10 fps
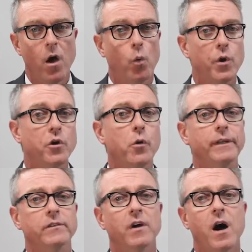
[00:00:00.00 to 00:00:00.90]
We're
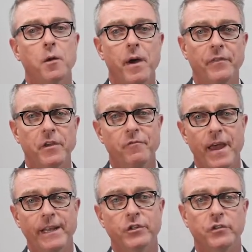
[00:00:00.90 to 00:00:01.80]
going to talk about the
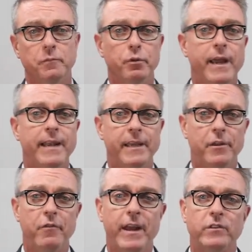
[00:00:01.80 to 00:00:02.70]
advantages of planning in
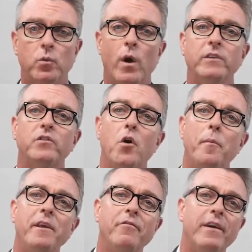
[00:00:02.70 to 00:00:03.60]
advance and why so
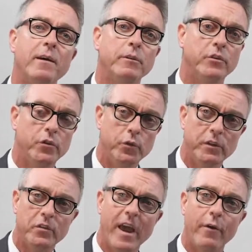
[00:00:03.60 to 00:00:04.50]
many families do
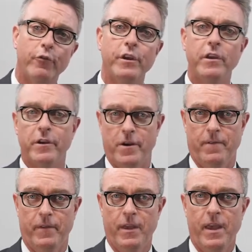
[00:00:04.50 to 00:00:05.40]
this every year.
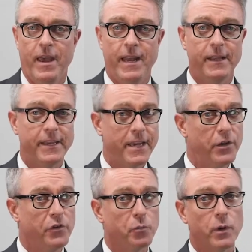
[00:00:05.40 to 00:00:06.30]
And at the end
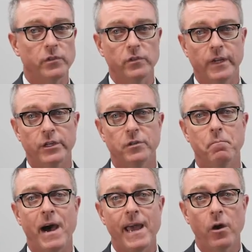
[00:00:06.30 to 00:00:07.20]
of this presentation,
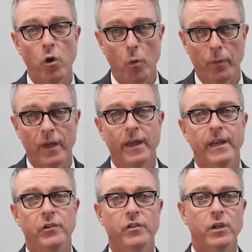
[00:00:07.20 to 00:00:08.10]
my hope
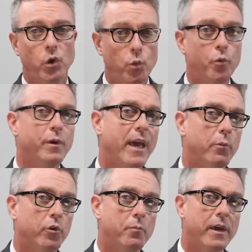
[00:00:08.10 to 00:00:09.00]
is that you will be
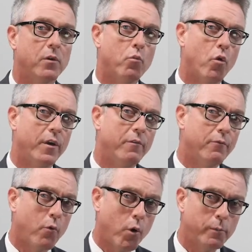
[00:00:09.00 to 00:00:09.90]
able to make a more
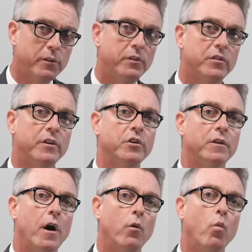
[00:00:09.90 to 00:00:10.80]
informed
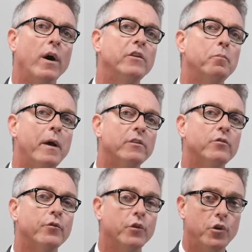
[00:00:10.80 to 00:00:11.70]
decision on what is best
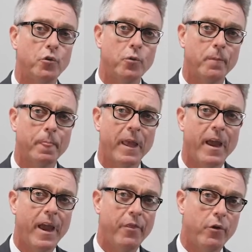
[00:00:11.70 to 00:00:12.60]
for you
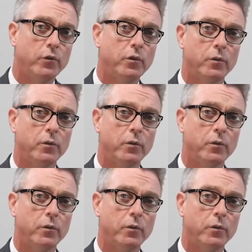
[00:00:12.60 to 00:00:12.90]
and those you